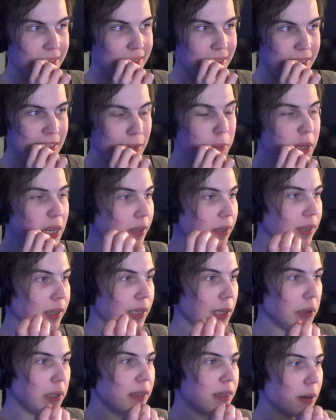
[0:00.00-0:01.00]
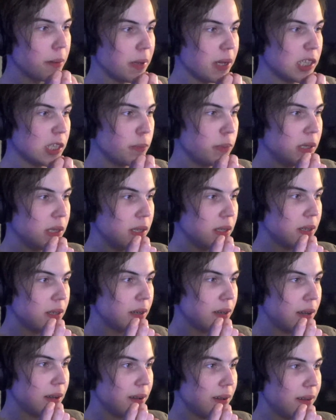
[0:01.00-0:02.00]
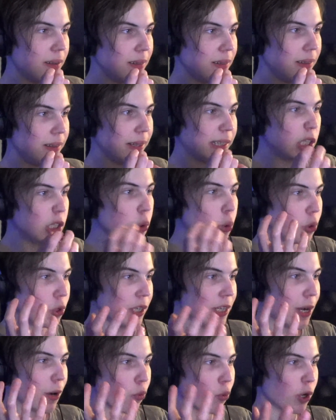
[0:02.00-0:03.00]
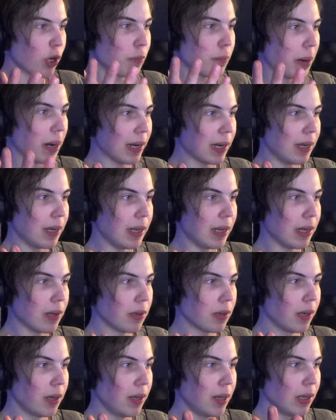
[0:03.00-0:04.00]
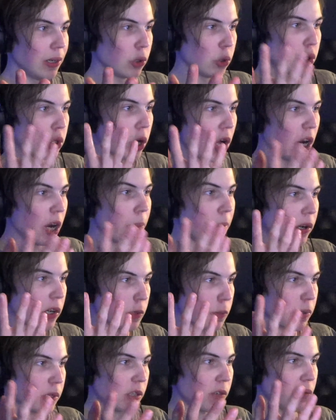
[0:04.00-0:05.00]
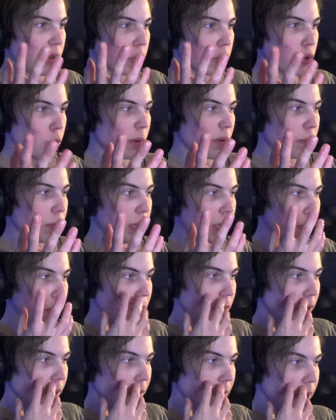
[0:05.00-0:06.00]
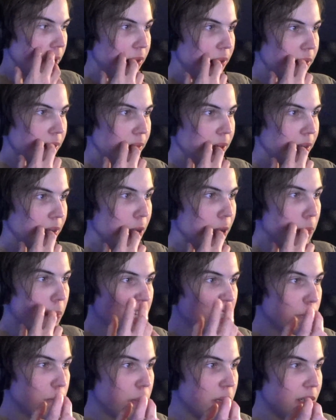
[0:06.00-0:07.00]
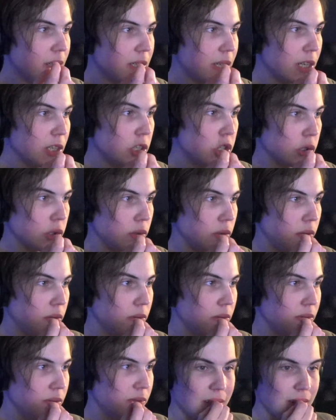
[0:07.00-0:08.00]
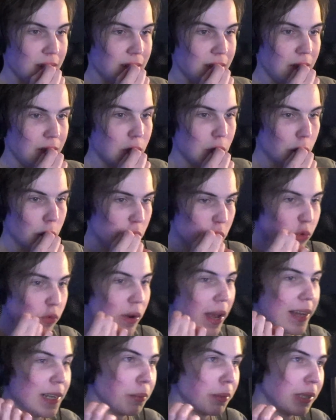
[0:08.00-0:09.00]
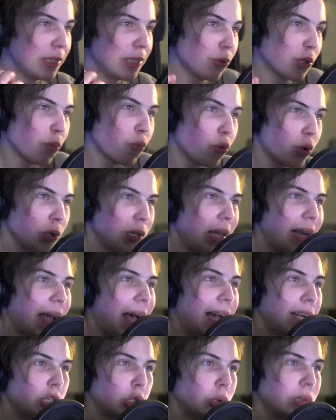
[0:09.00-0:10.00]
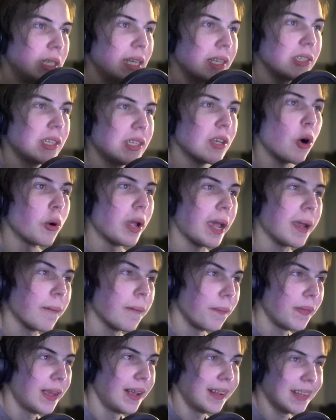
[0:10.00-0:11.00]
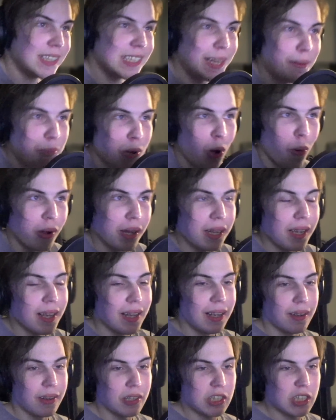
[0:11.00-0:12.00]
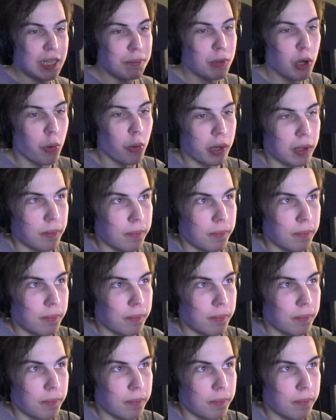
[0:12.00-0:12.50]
I mean, clearly there must be... Like, using a word Buccaneer to talk about a specific group of people? It must be intentional. You don't just randomly use a word that actually exists. Okay, let's keep going. Let's keep going.